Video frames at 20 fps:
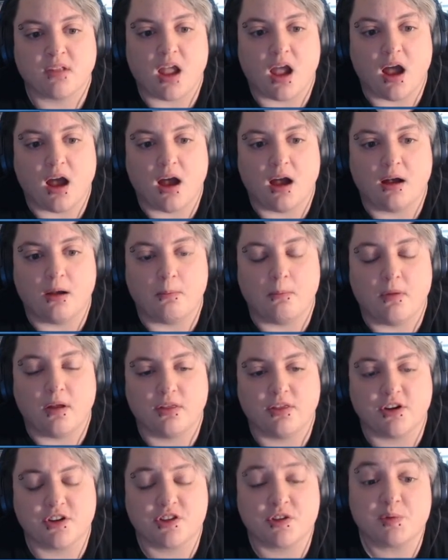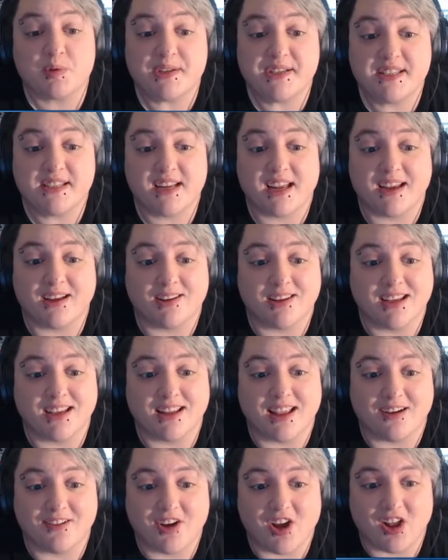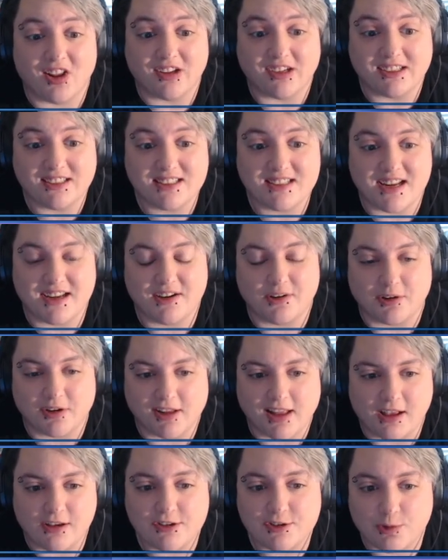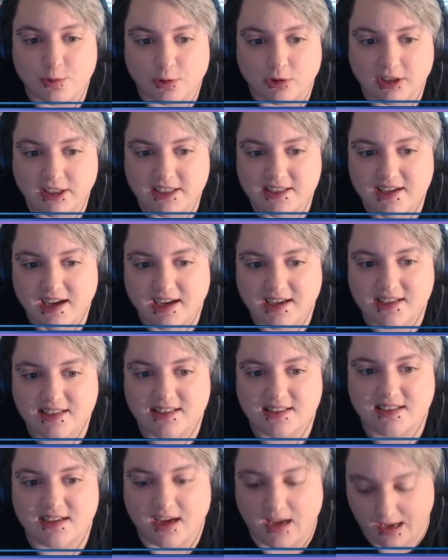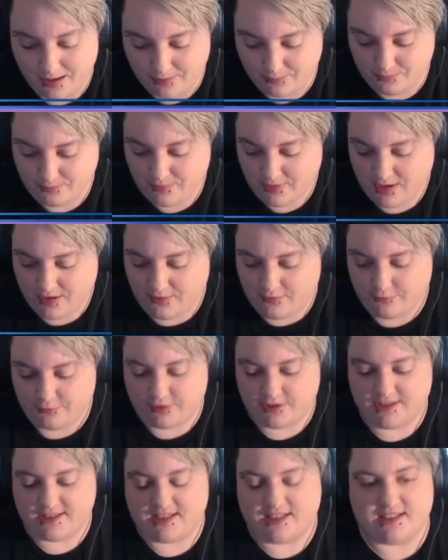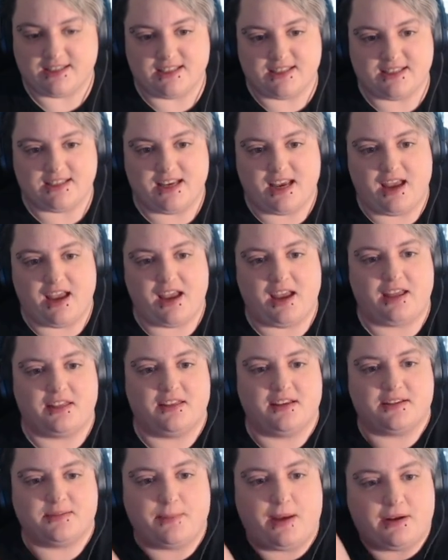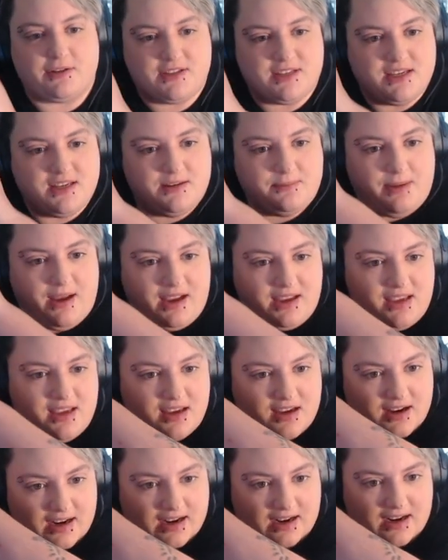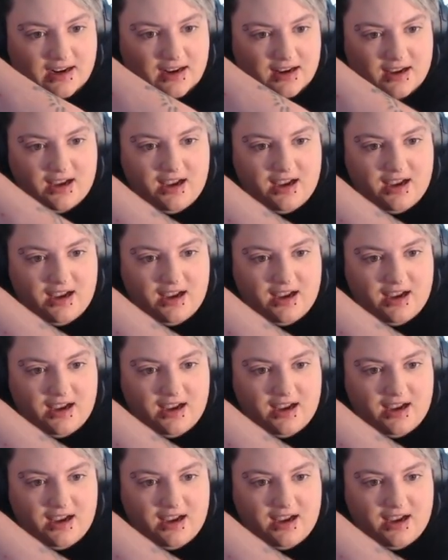There's a reason I only allow colors and I don't allow scrolling text. For instance, let's say I had this mounted back here.